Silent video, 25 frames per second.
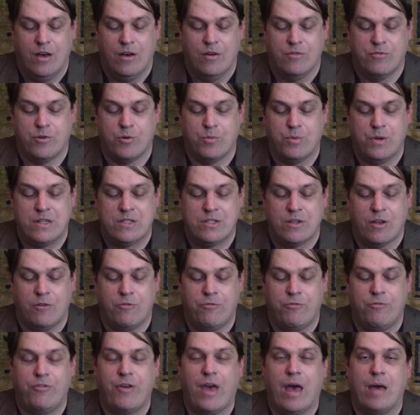for which
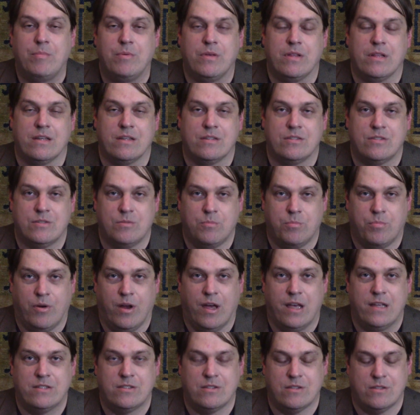fabulous
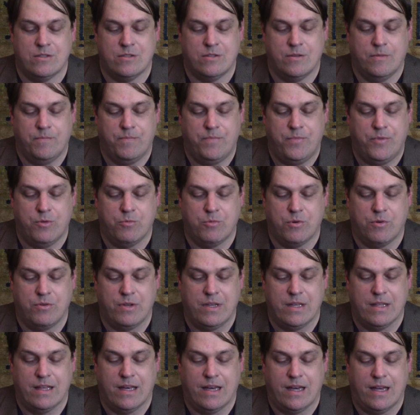prices were
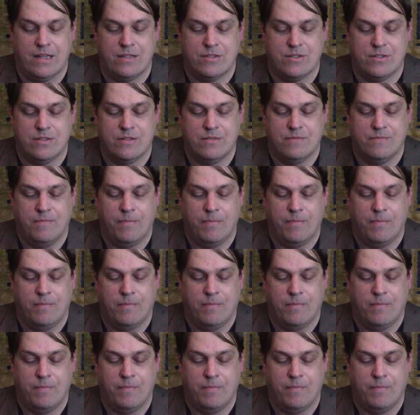realized.